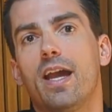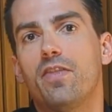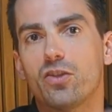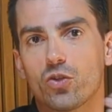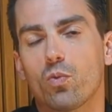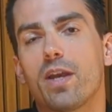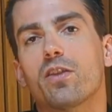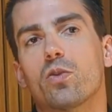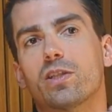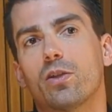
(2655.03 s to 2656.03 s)
And then just
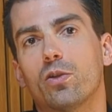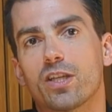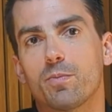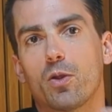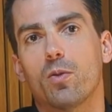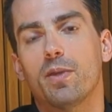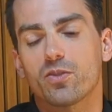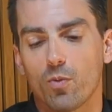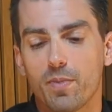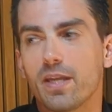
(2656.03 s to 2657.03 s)
running those little
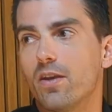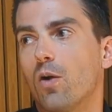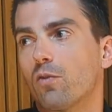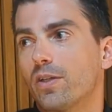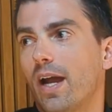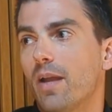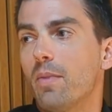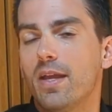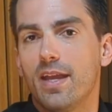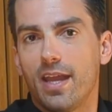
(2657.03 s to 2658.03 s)
experiments repeated over
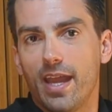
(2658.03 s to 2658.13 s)
time,